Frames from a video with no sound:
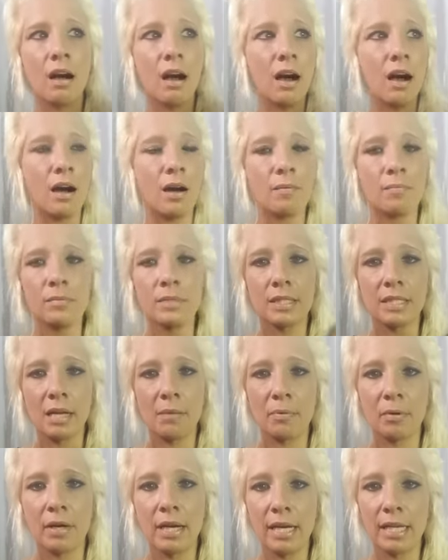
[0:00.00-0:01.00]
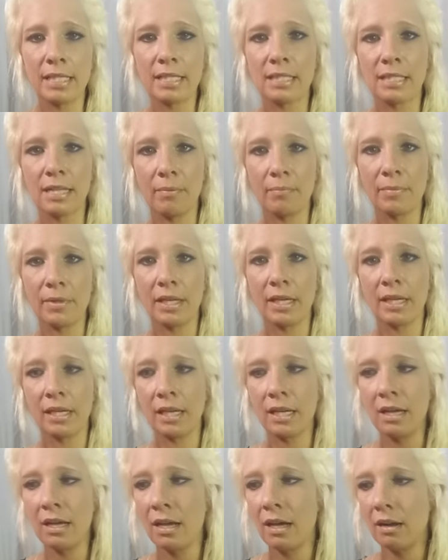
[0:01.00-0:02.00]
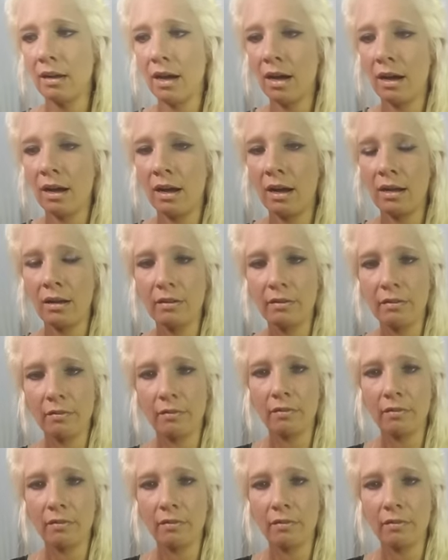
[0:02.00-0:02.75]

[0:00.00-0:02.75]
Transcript: um, separating something uh,